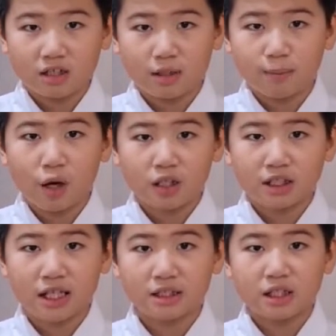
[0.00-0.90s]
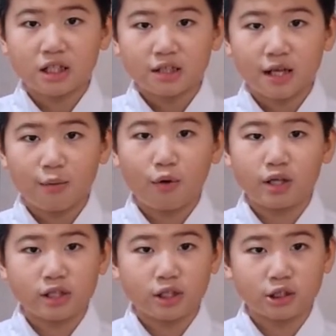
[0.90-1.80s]
is the process that
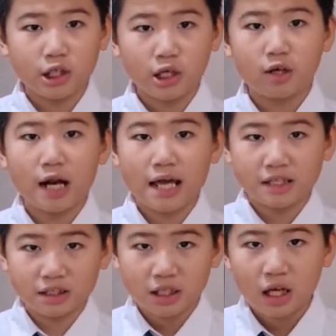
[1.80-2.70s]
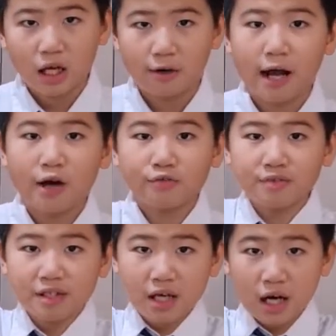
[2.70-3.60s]
water circulates
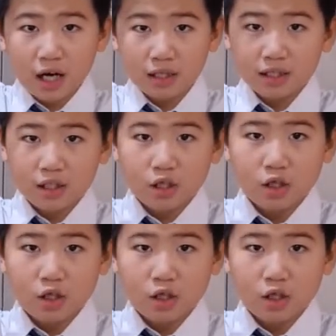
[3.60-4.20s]
around the earth